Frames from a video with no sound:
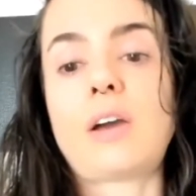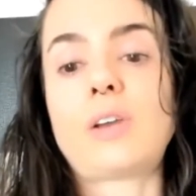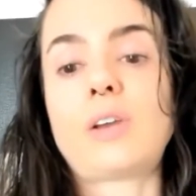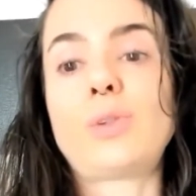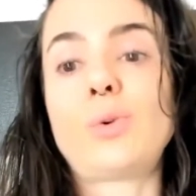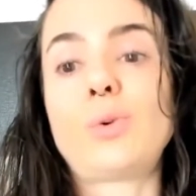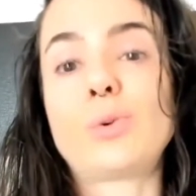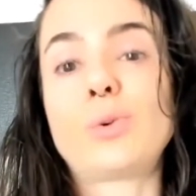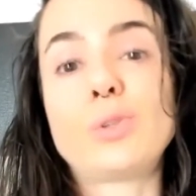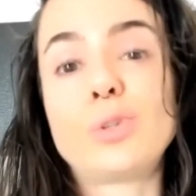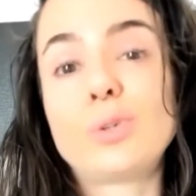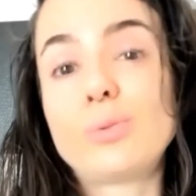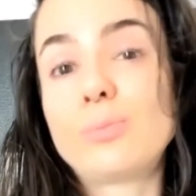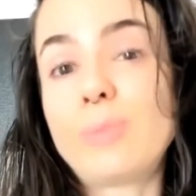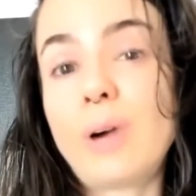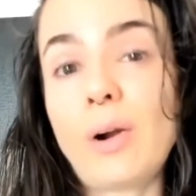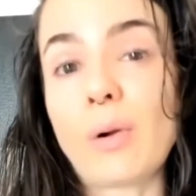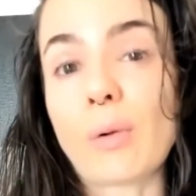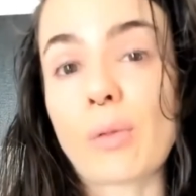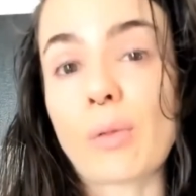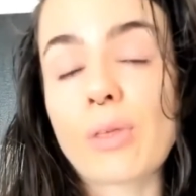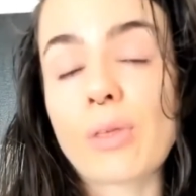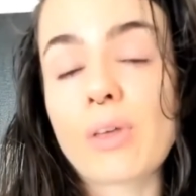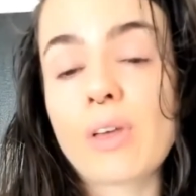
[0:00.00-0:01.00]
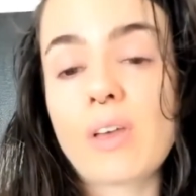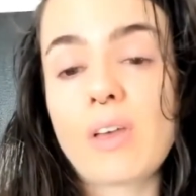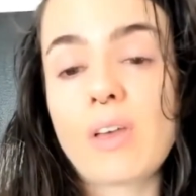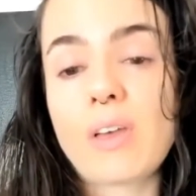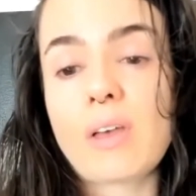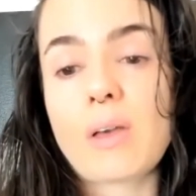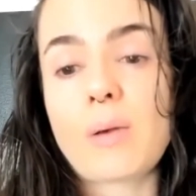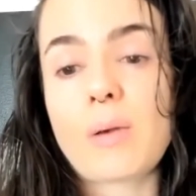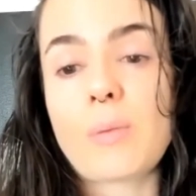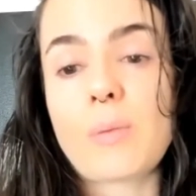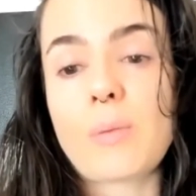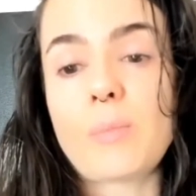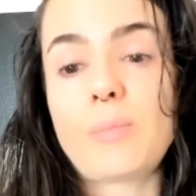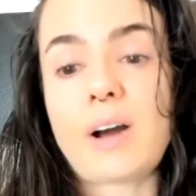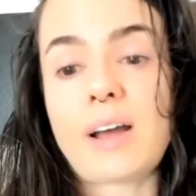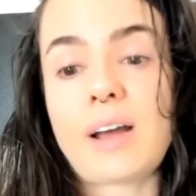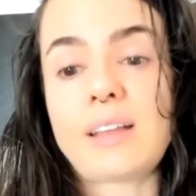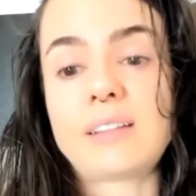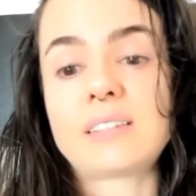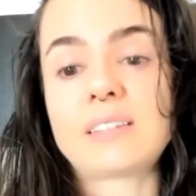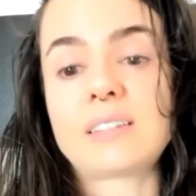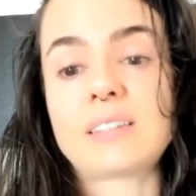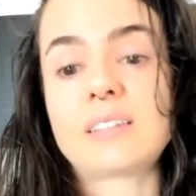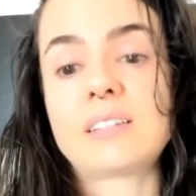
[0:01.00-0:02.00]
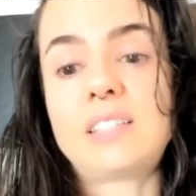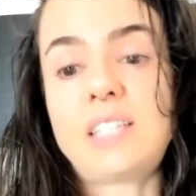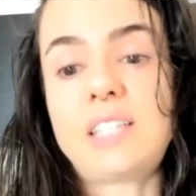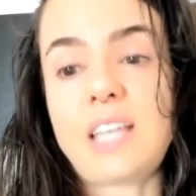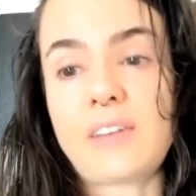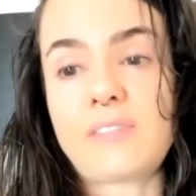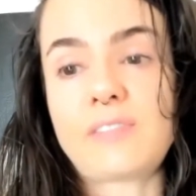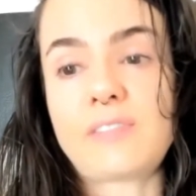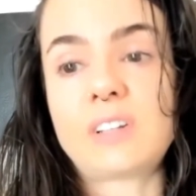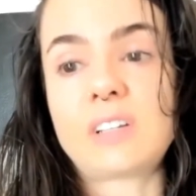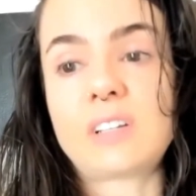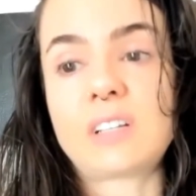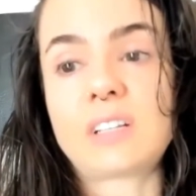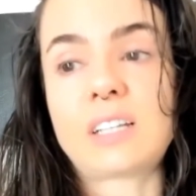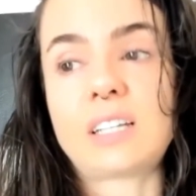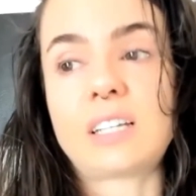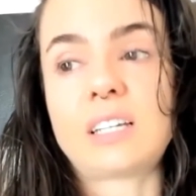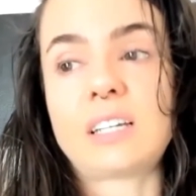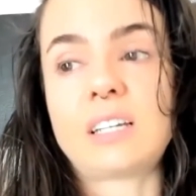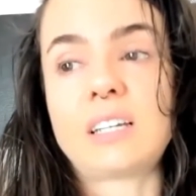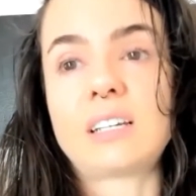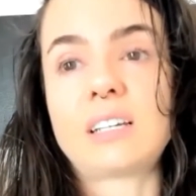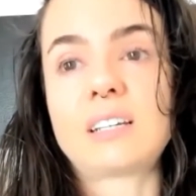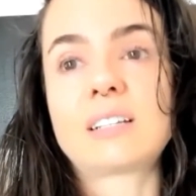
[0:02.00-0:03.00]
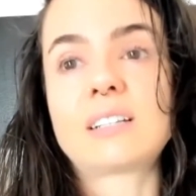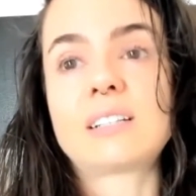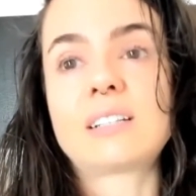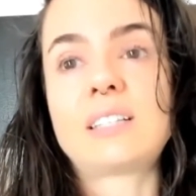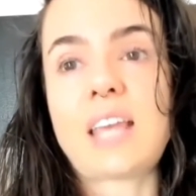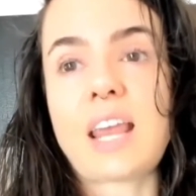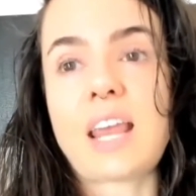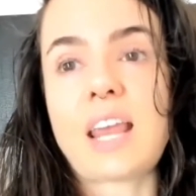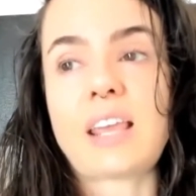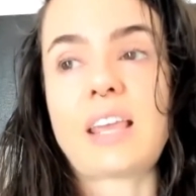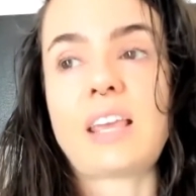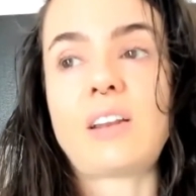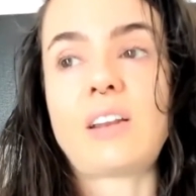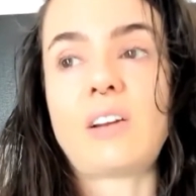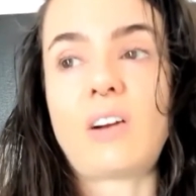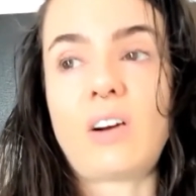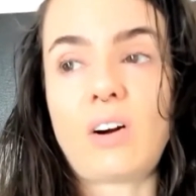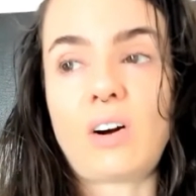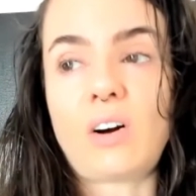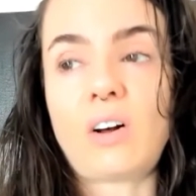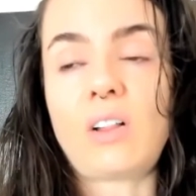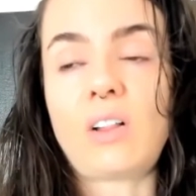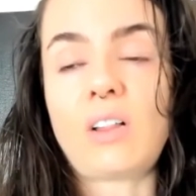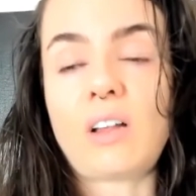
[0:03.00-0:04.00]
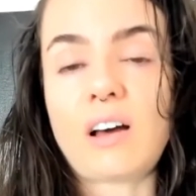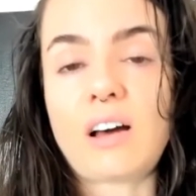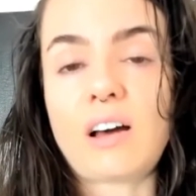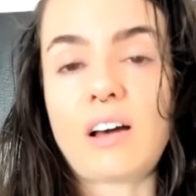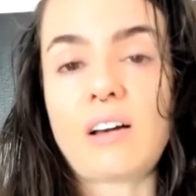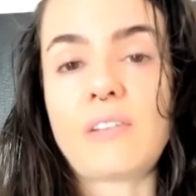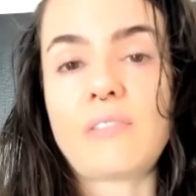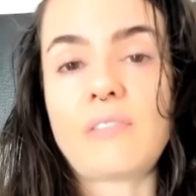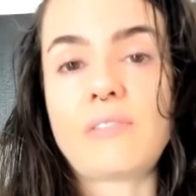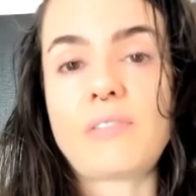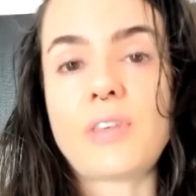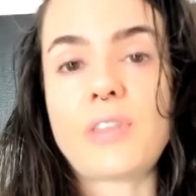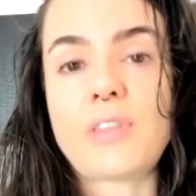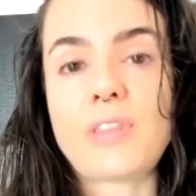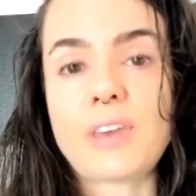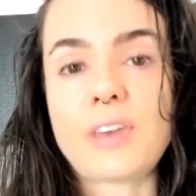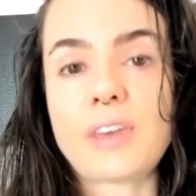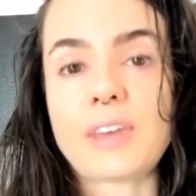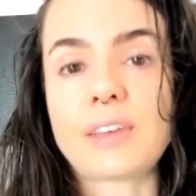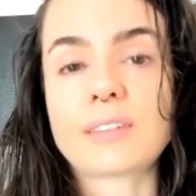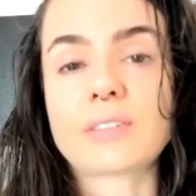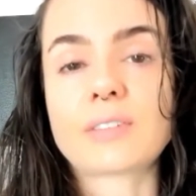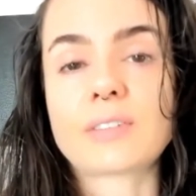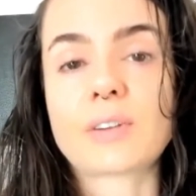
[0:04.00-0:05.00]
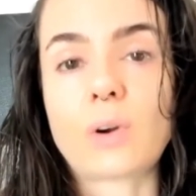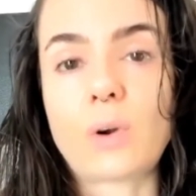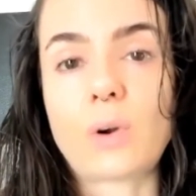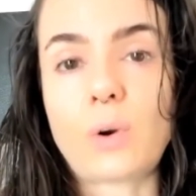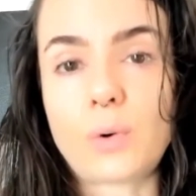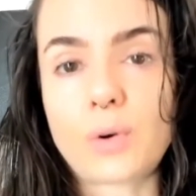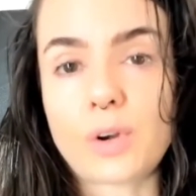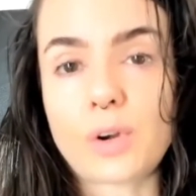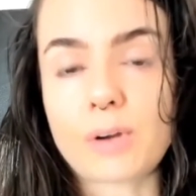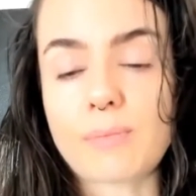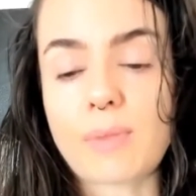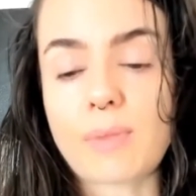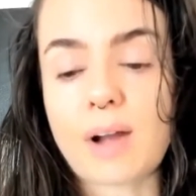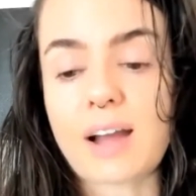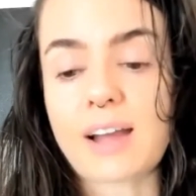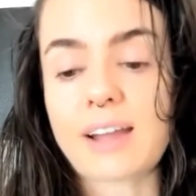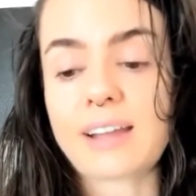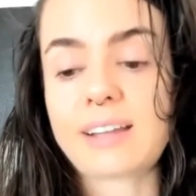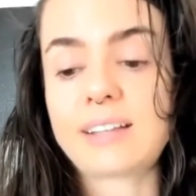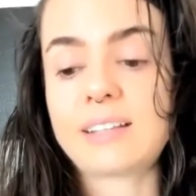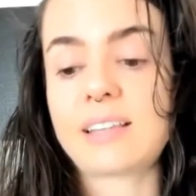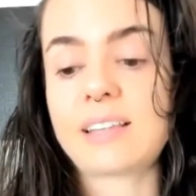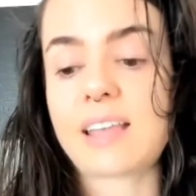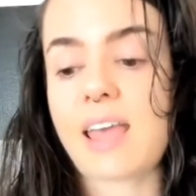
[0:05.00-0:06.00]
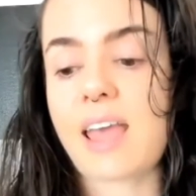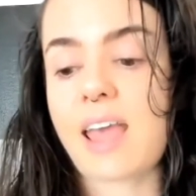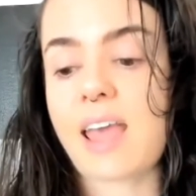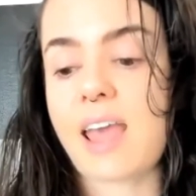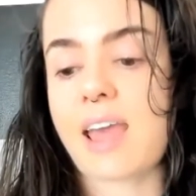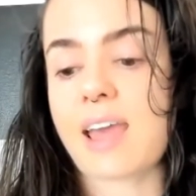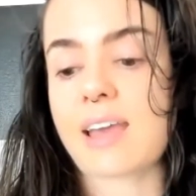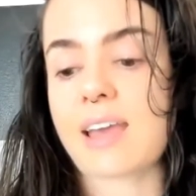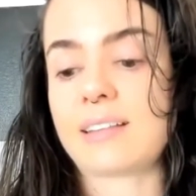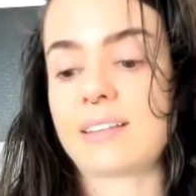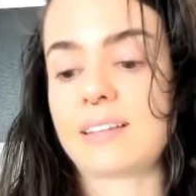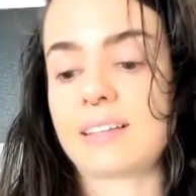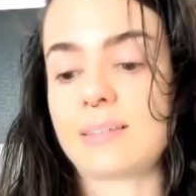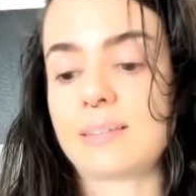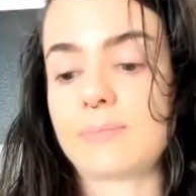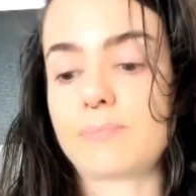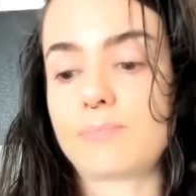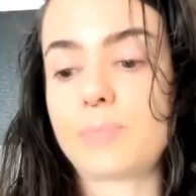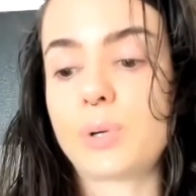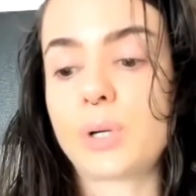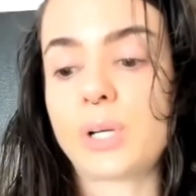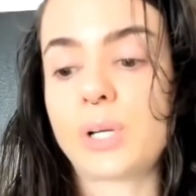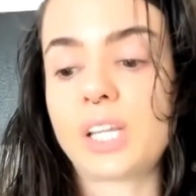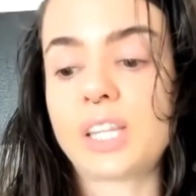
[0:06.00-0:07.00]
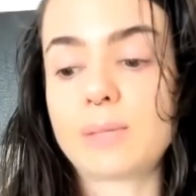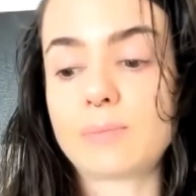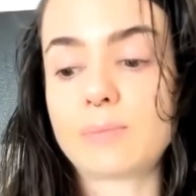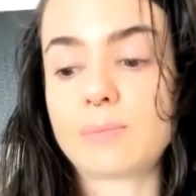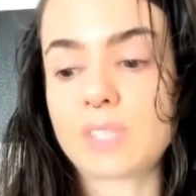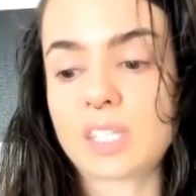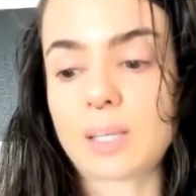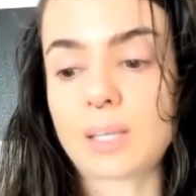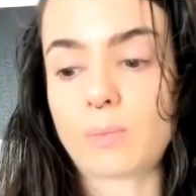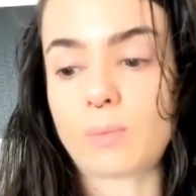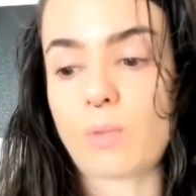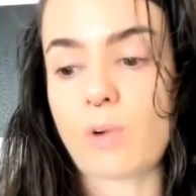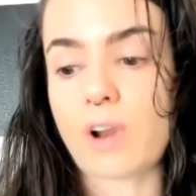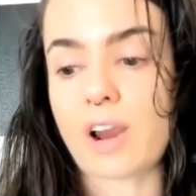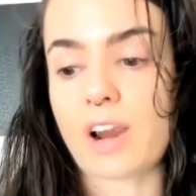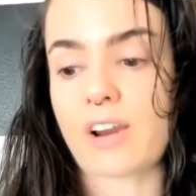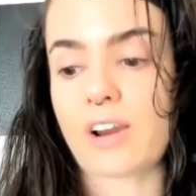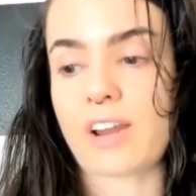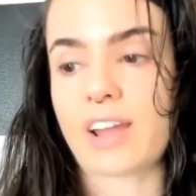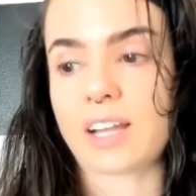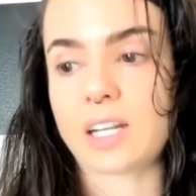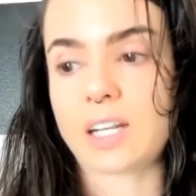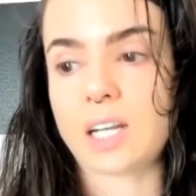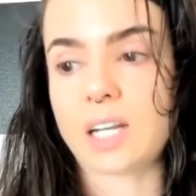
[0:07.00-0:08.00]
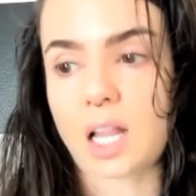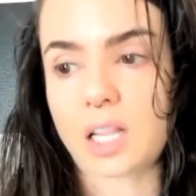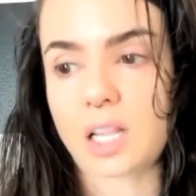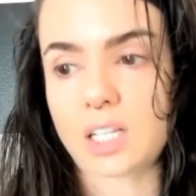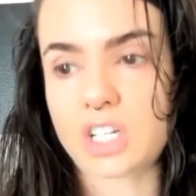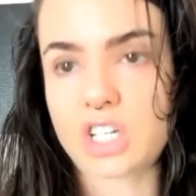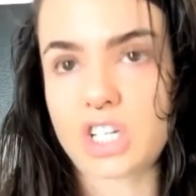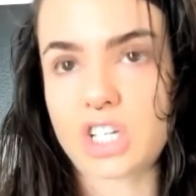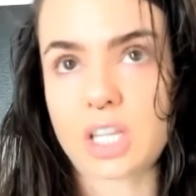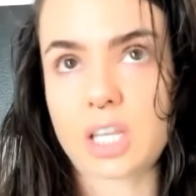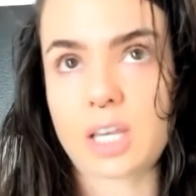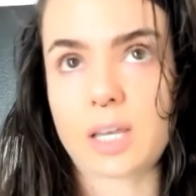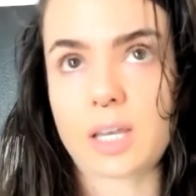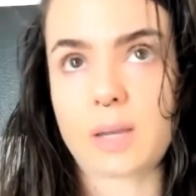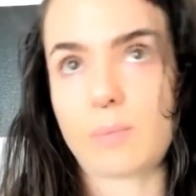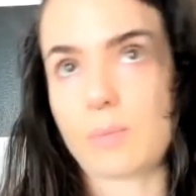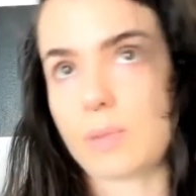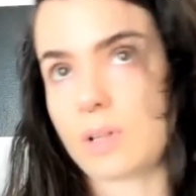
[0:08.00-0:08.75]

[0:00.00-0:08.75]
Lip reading: You can do both, but definitely taking all of the things that are on your mind and putting them somewhere, acknowledging them,